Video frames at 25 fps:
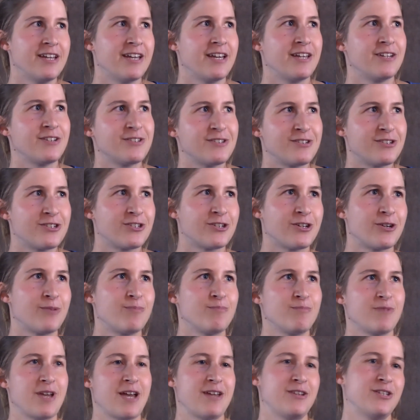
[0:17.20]
and
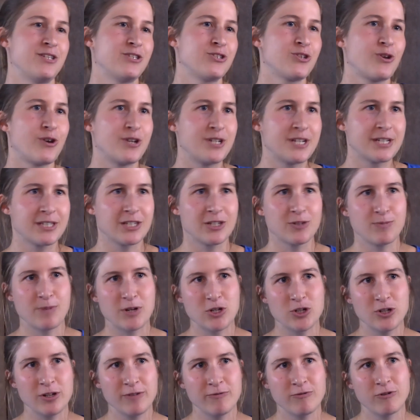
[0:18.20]
in this context
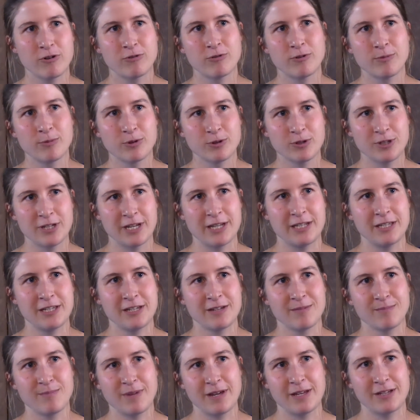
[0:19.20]
especially for remote
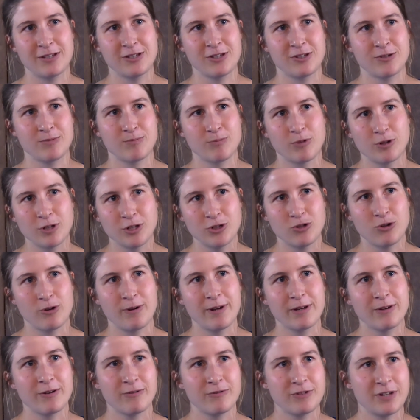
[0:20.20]
sensing based
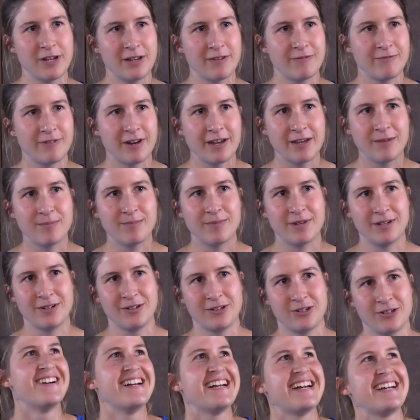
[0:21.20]
monitoring of the
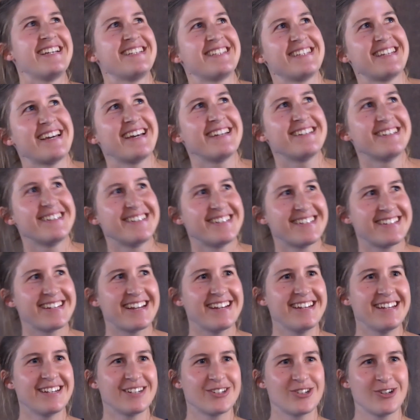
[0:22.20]
environment. Well, I started
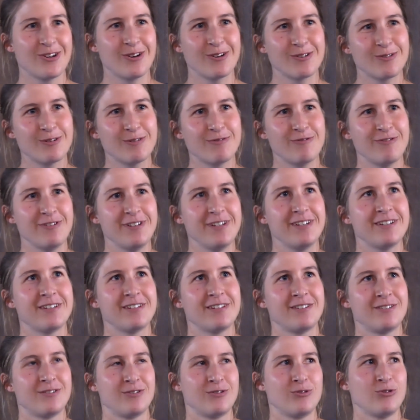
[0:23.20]
studying geography
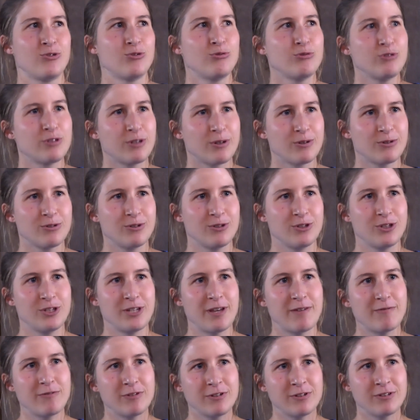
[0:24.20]
in
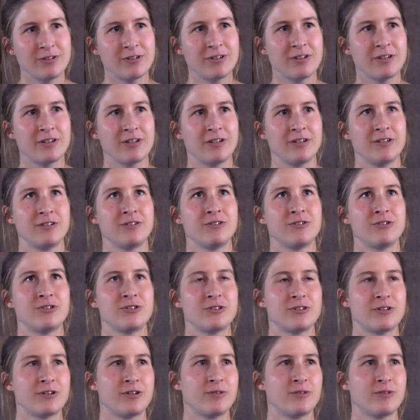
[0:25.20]
2007 and